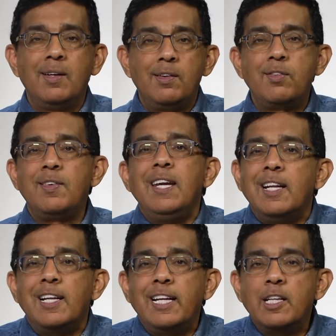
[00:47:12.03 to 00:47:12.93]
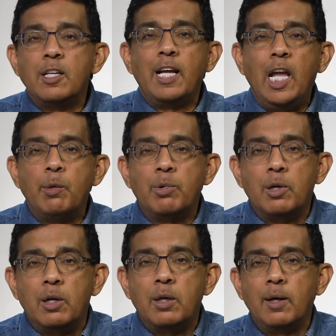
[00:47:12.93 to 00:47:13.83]
stealing the
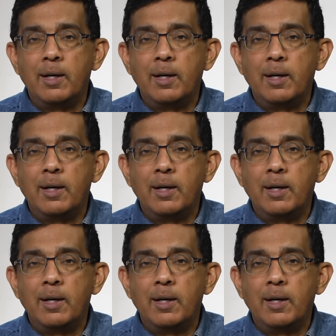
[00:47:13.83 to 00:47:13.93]
labor